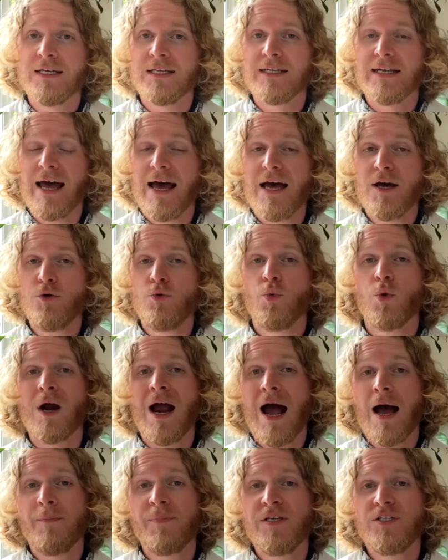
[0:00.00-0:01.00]
Now, we're
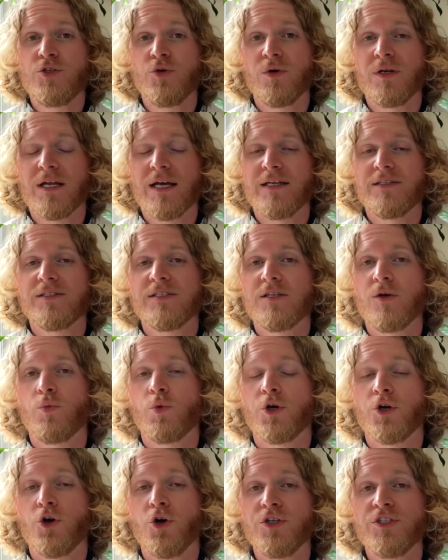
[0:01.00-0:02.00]
happy to announce that
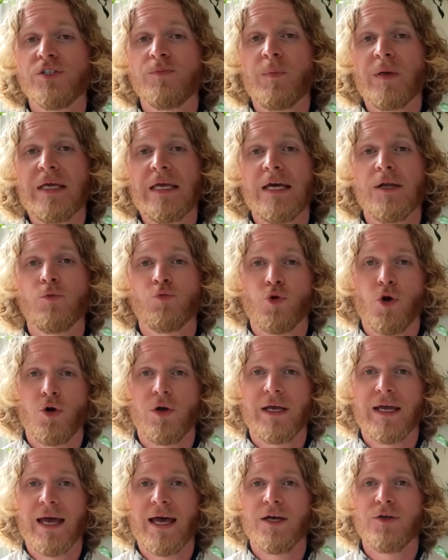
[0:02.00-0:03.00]
we're going to begin
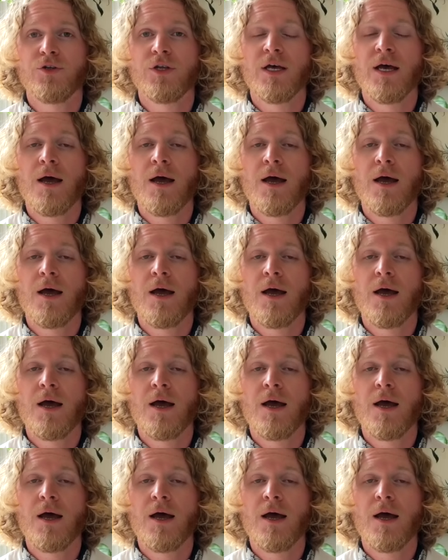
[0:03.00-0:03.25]
rolling out